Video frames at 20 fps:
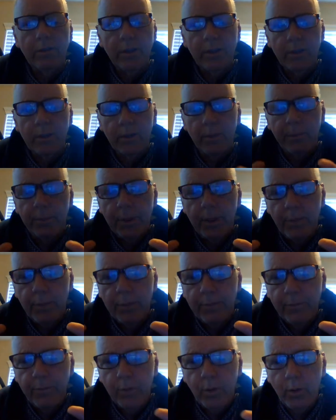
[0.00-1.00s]
Jesus appeared
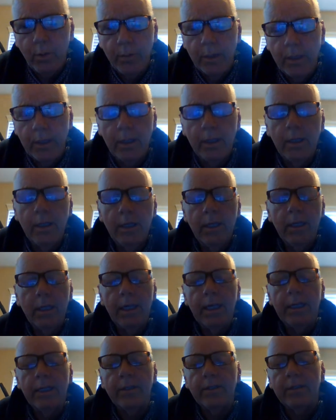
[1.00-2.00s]
before me.
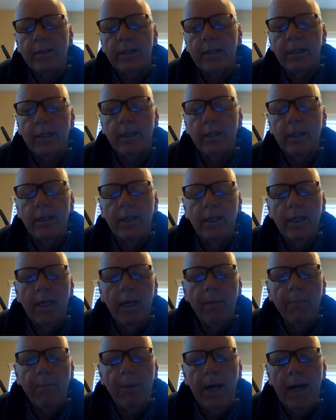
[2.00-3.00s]
And he said,
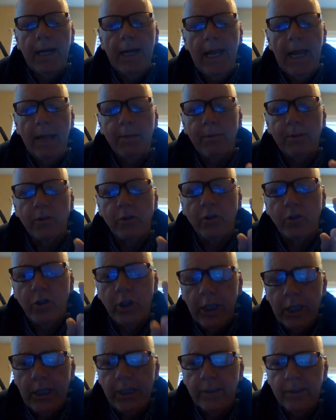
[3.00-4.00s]
my name is
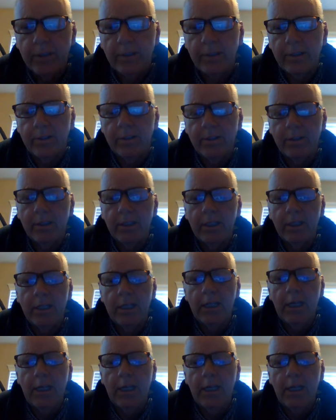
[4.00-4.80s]
Jesus.